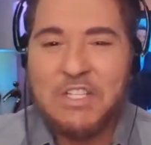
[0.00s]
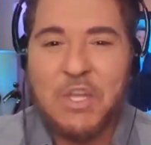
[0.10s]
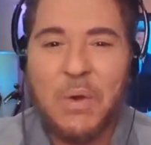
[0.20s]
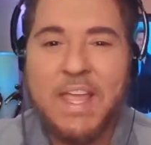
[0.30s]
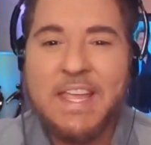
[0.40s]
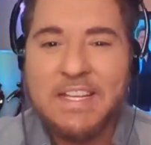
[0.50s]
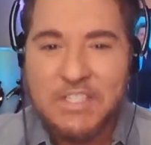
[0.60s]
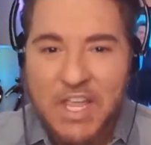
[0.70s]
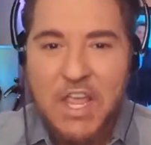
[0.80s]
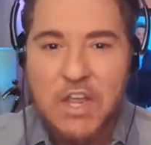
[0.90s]
so he
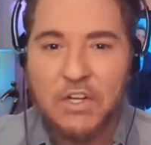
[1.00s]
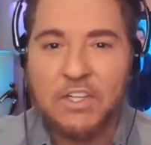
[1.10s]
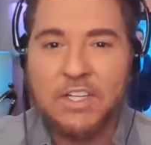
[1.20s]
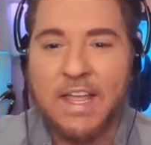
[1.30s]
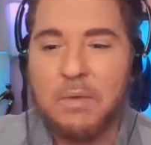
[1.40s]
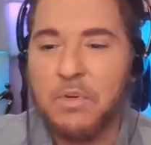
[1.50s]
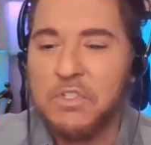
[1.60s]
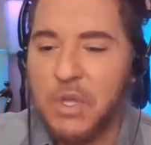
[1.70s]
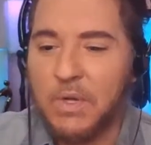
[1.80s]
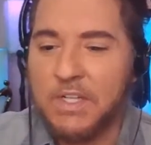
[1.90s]
is here and we're
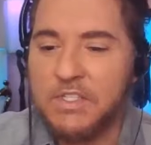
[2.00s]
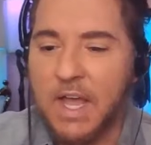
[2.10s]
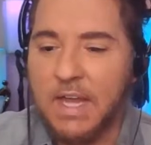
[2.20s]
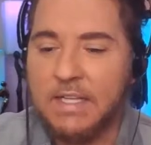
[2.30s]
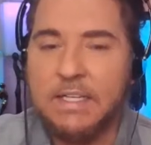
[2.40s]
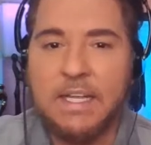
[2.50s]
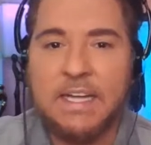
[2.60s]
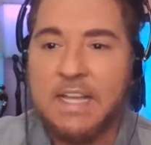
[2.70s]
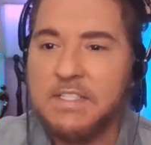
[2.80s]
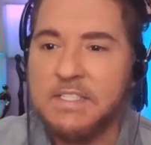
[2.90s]
so excited and
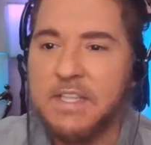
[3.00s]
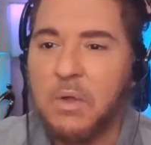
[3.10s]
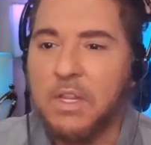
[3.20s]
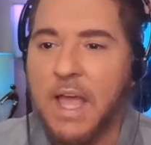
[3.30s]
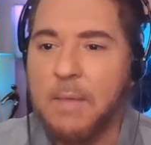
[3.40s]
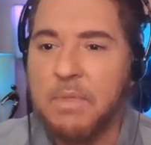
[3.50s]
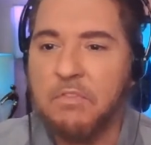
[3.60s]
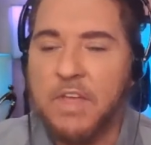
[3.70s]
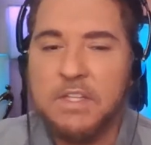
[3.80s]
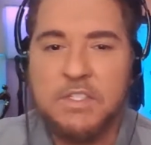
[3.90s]
nice to see all the happy
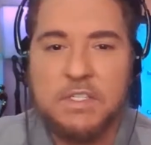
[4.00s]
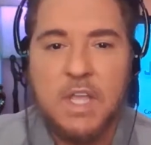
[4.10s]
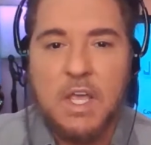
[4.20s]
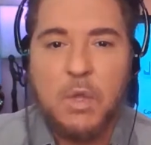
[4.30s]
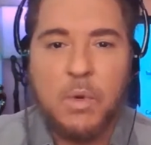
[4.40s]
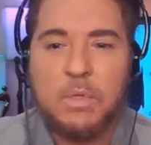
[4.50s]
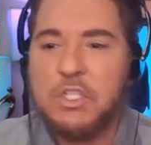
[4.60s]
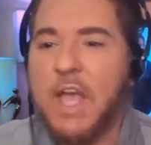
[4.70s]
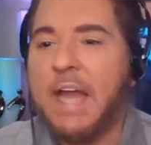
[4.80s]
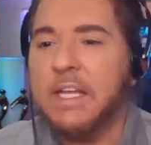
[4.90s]
faces. We were
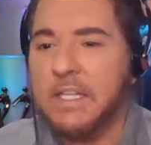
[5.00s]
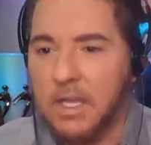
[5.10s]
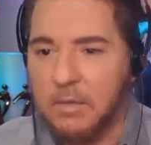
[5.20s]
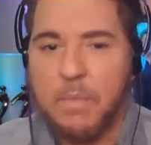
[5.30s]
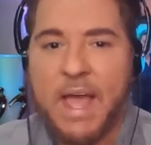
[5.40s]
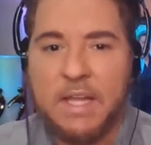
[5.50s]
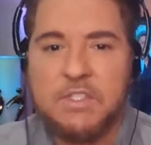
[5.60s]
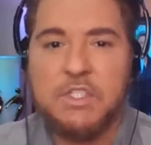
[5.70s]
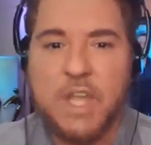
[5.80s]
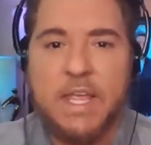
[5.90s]
chatting uh,
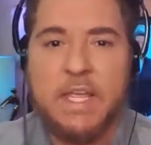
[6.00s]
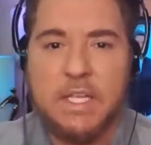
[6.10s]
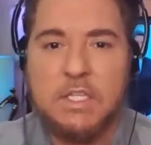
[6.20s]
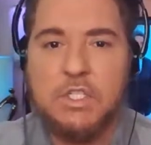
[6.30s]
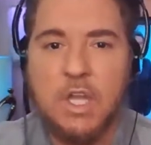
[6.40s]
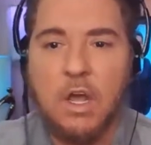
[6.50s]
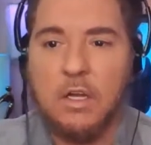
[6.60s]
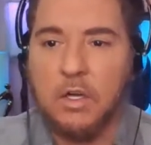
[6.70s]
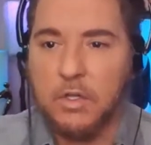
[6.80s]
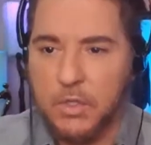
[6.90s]
backstage
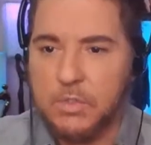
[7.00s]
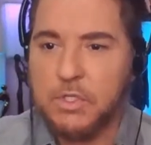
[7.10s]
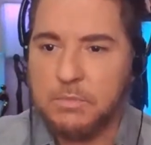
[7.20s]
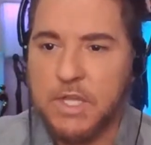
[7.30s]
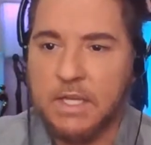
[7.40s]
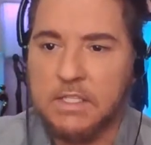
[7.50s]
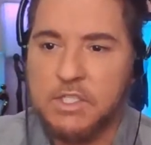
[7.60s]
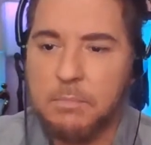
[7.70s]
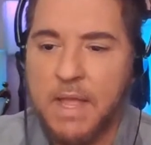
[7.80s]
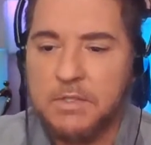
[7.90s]
on our YouTube channel at
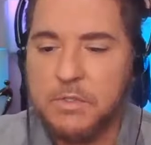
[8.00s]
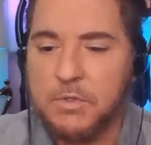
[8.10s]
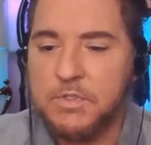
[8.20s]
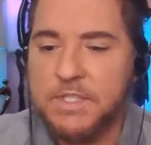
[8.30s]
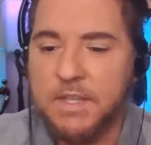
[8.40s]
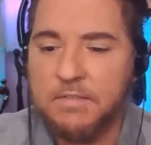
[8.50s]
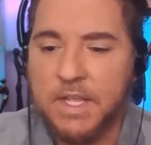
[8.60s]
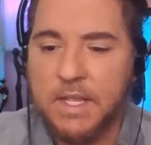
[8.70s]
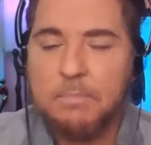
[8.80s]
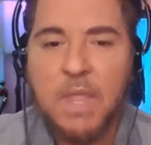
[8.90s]
Jim Masters
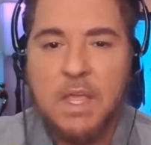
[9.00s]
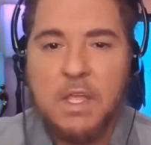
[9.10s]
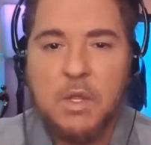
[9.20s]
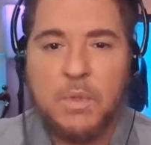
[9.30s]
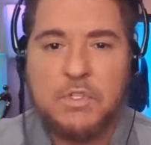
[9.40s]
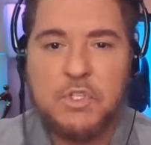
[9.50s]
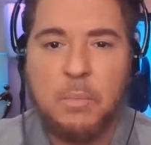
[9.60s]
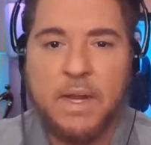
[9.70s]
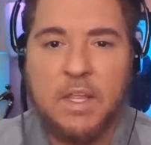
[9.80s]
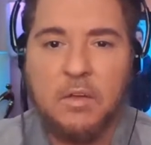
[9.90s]
TV with so
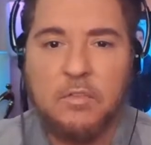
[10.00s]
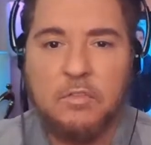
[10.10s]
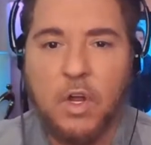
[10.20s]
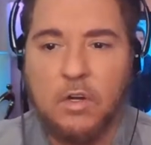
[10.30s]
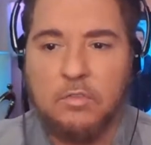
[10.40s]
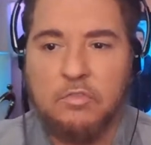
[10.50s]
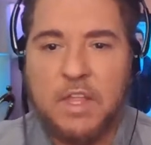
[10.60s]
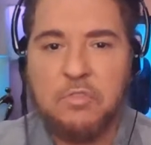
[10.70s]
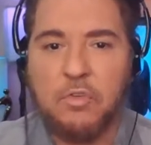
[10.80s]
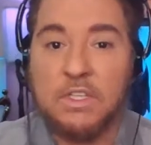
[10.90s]
many of our
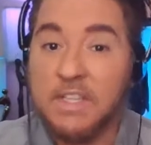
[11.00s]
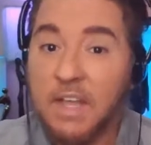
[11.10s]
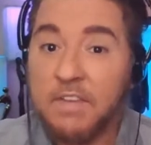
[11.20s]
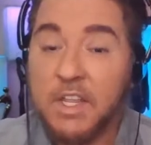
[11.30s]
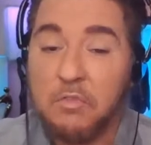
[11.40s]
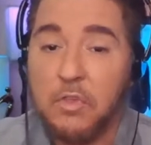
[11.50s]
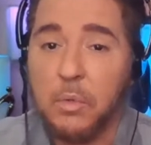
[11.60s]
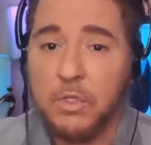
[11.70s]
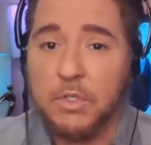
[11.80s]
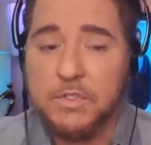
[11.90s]
faithful Loveity
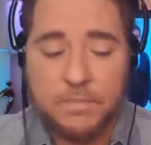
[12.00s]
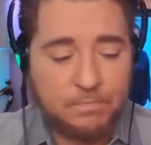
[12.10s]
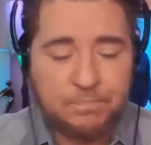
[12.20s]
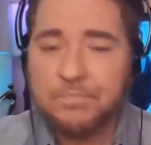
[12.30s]
viewers